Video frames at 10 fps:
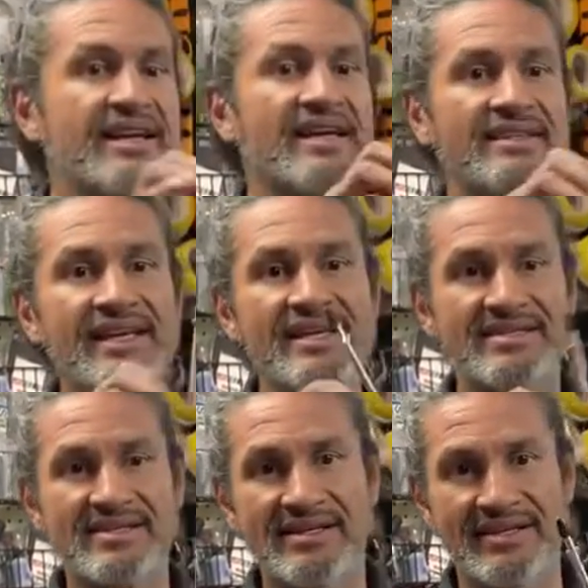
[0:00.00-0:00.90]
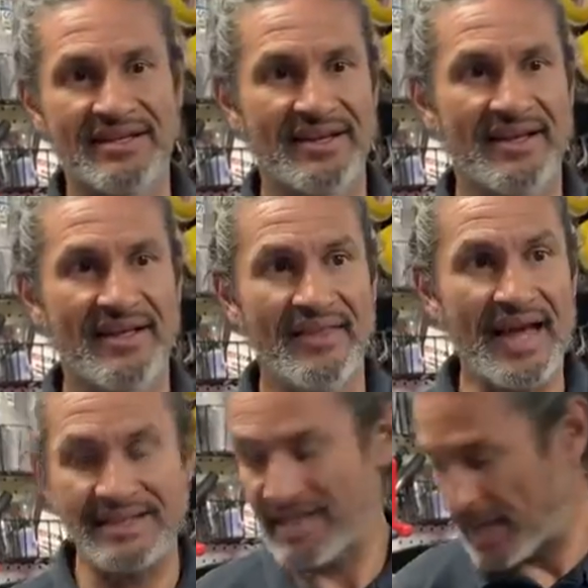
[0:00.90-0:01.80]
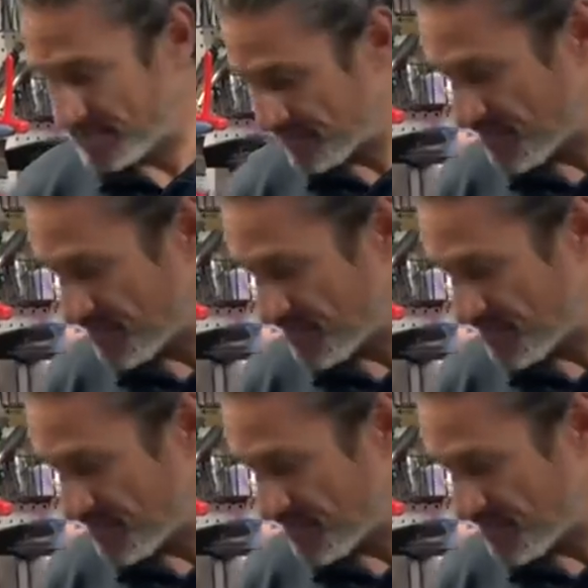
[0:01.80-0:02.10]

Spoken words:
at least that type of a